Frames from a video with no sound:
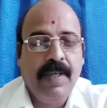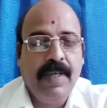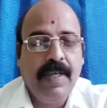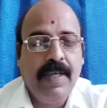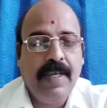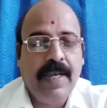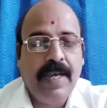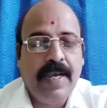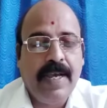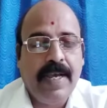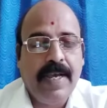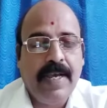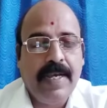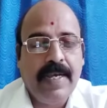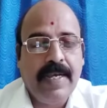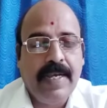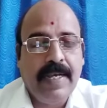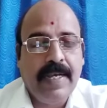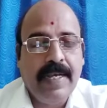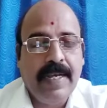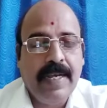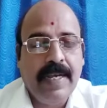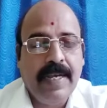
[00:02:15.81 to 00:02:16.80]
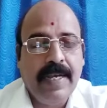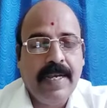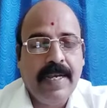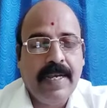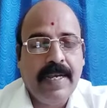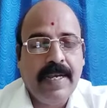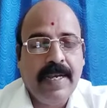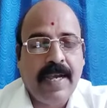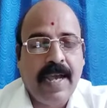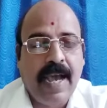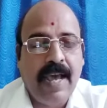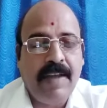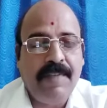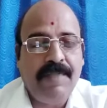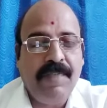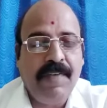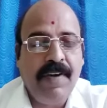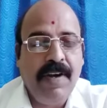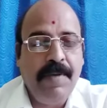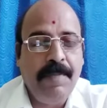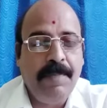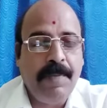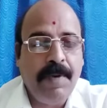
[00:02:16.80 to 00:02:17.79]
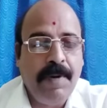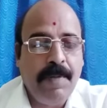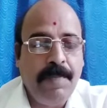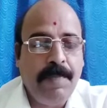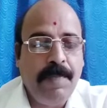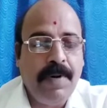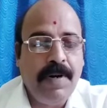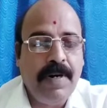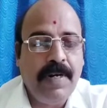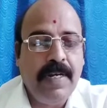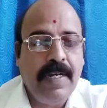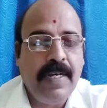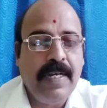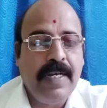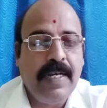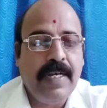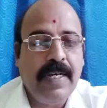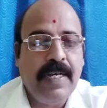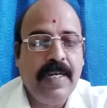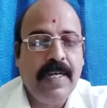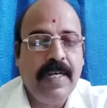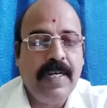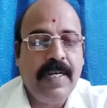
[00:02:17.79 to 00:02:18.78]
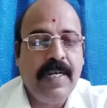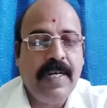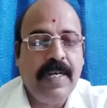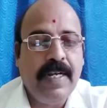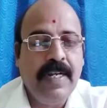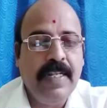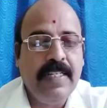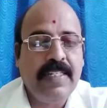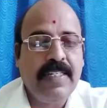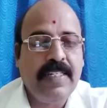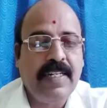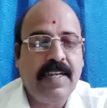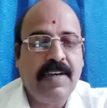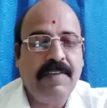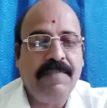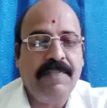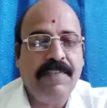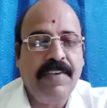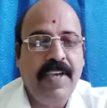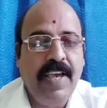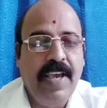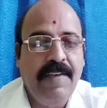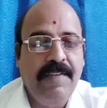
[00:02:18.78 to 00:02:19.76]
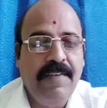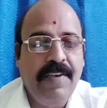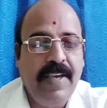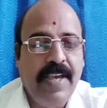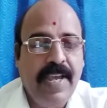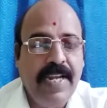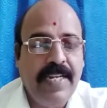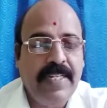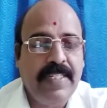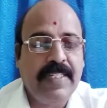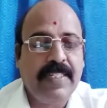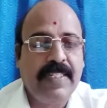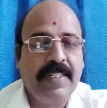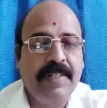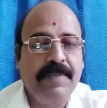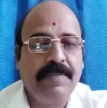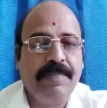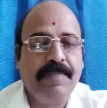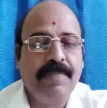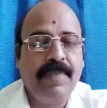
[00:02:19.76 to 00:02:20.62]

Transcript: A carefully prepared list of AV aids